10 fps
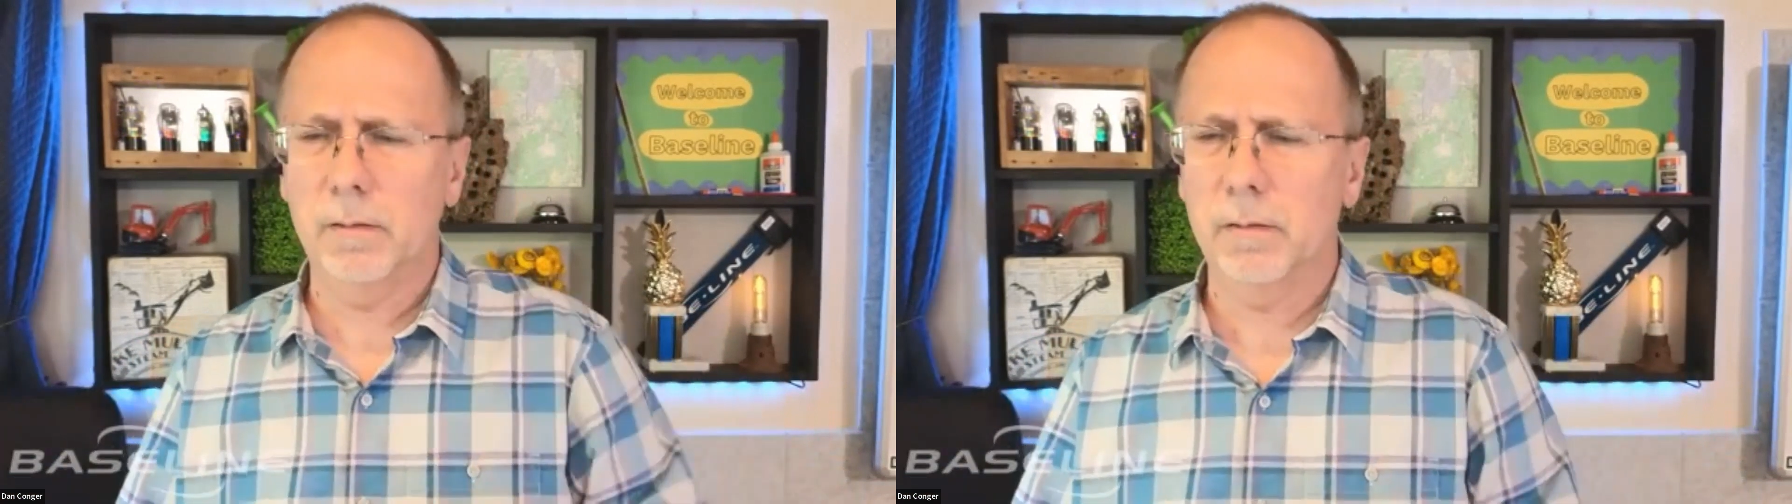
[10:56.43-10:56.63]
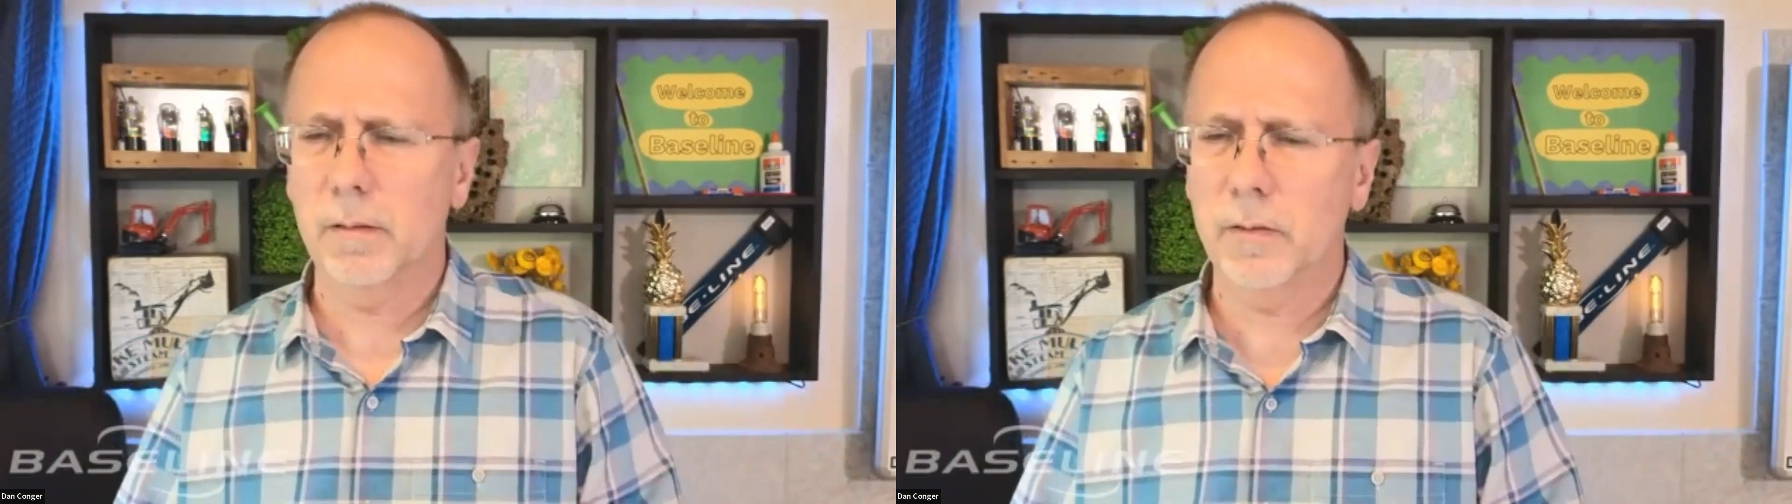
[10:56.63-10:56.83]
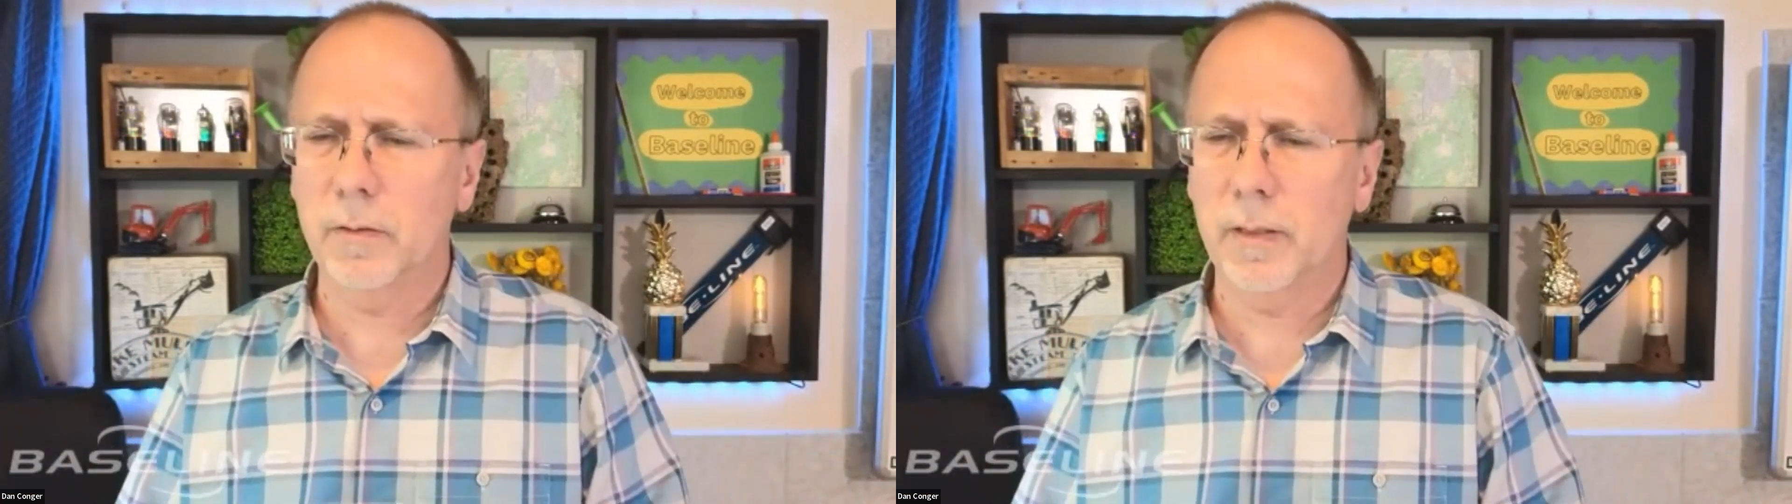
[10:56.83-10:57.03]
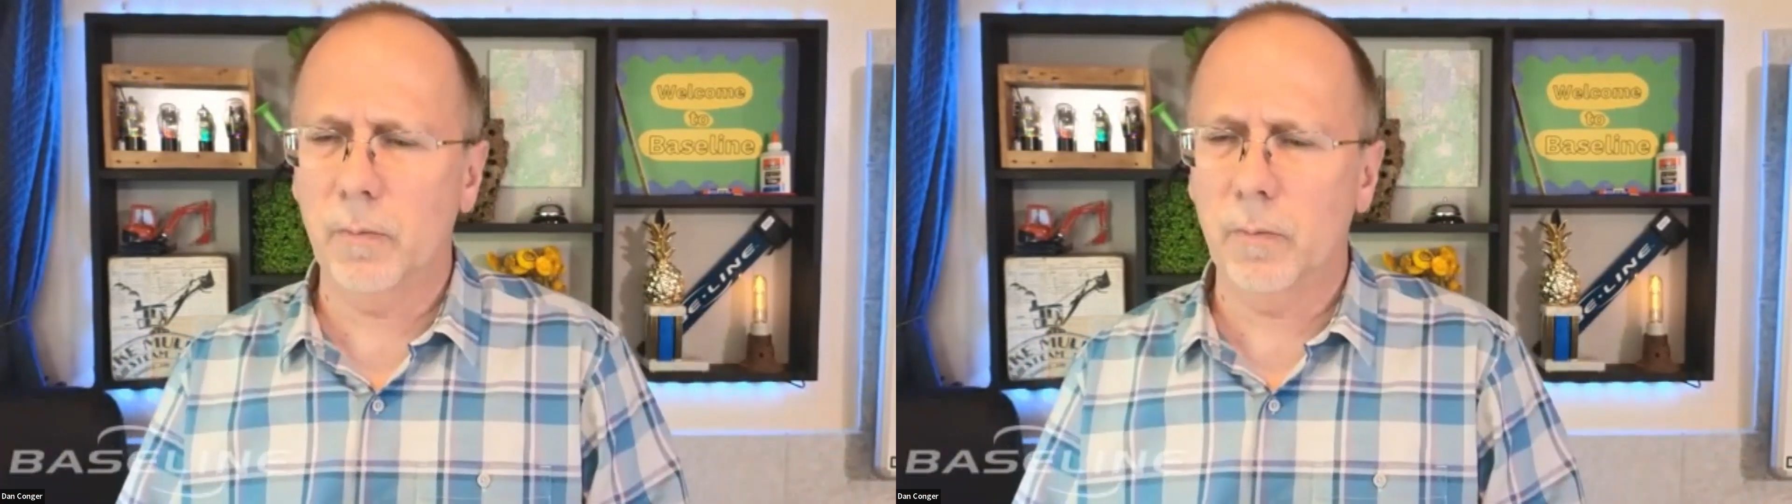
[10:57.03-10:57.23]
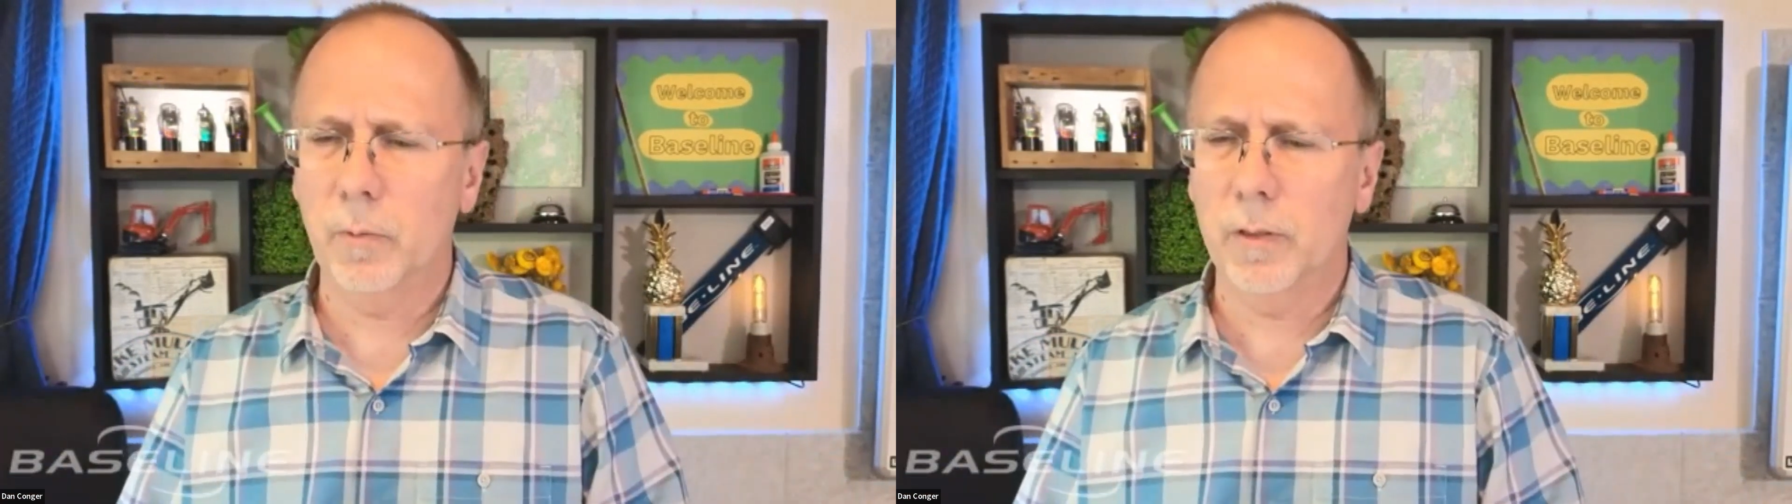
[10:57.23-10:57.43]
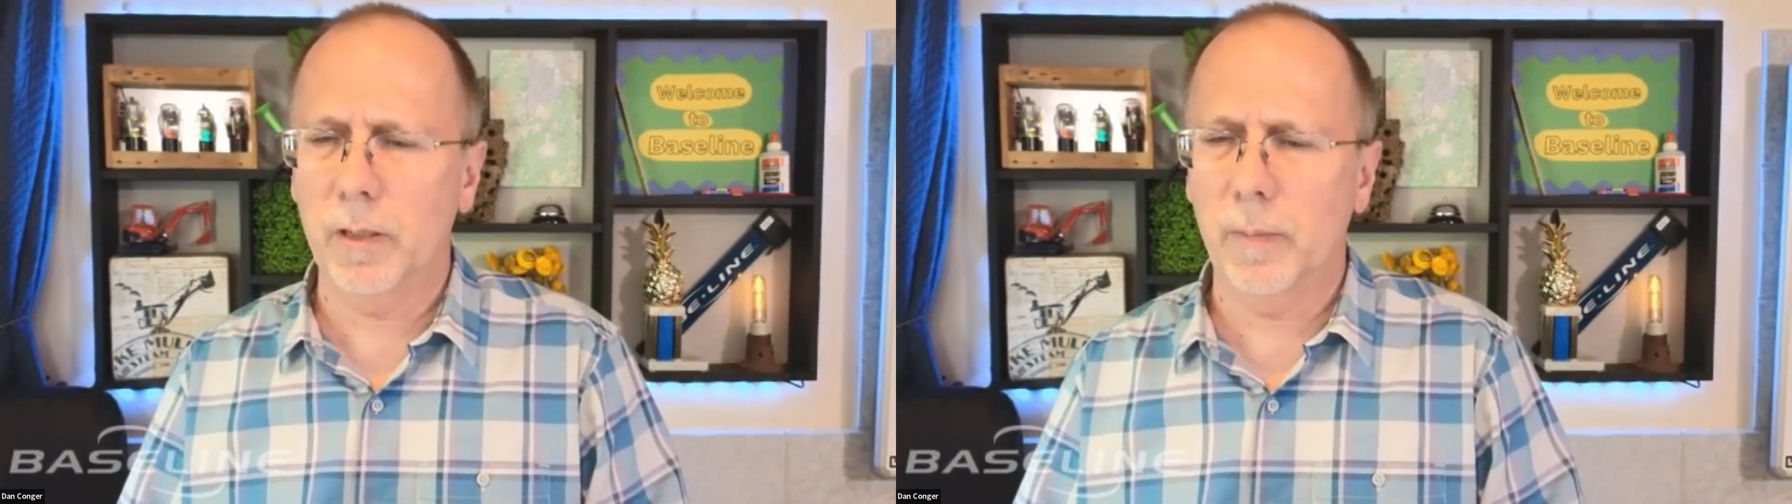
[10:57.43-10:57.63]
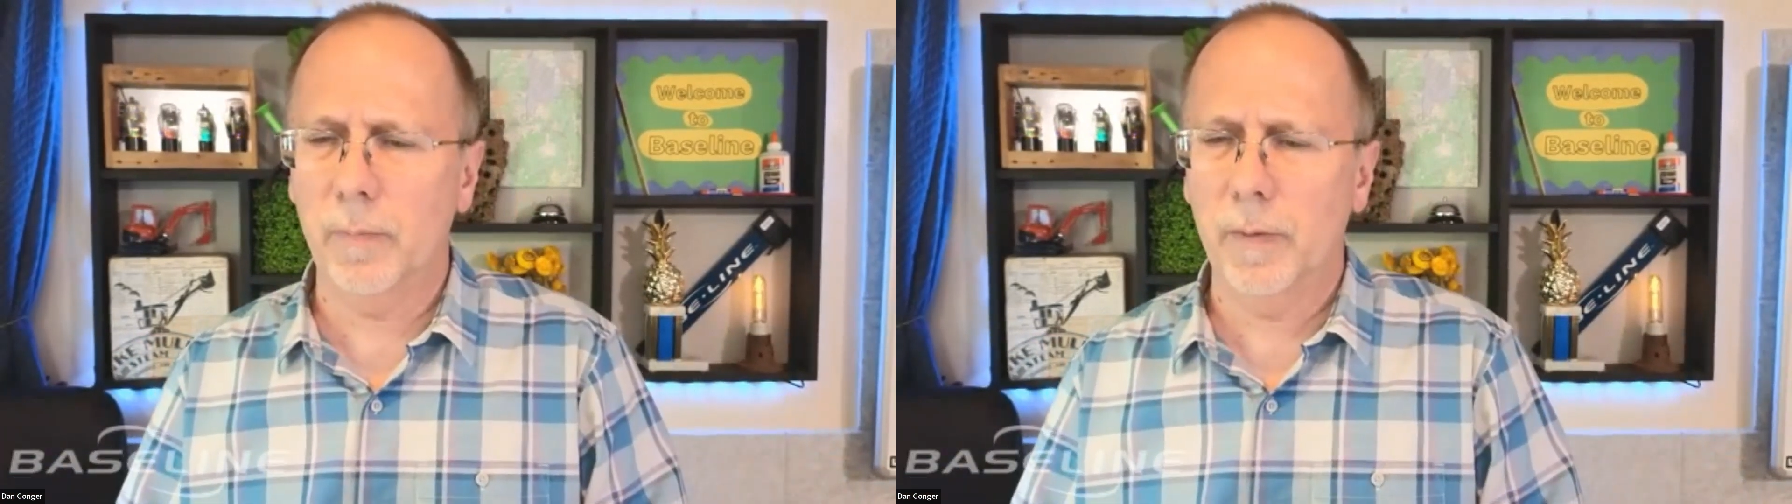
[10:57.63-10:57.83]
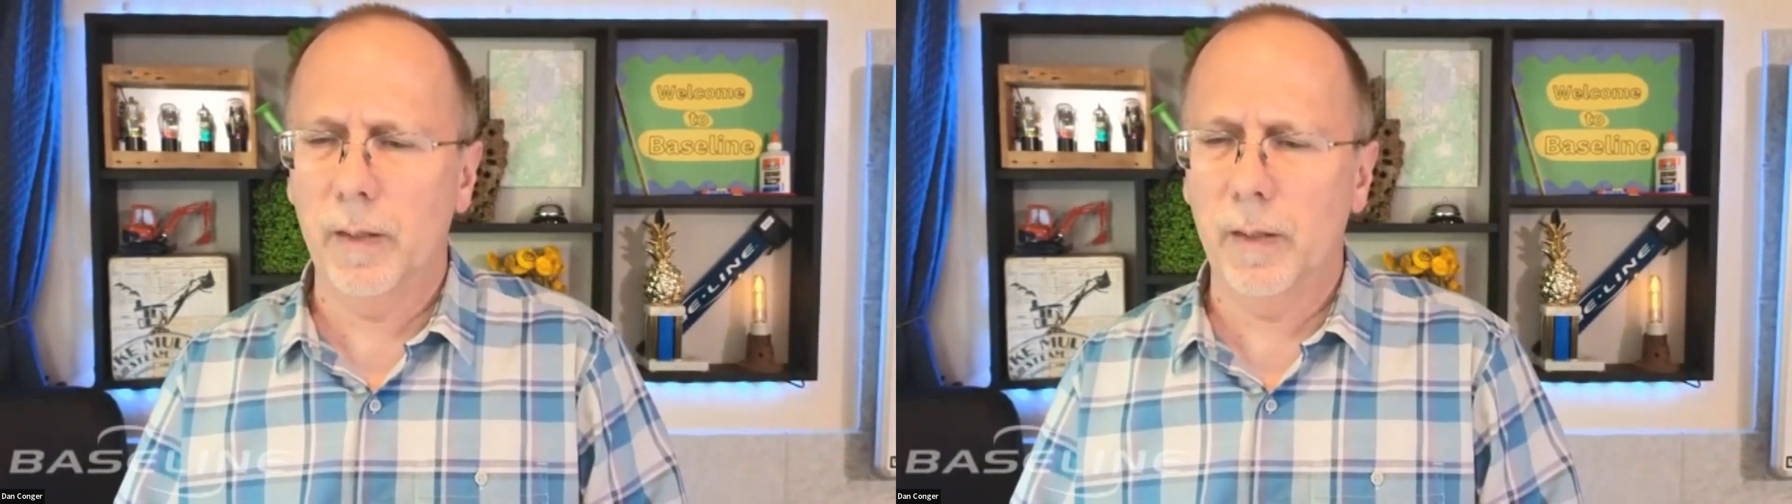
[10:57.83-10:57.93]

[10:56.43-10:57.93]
let's look at that one more time.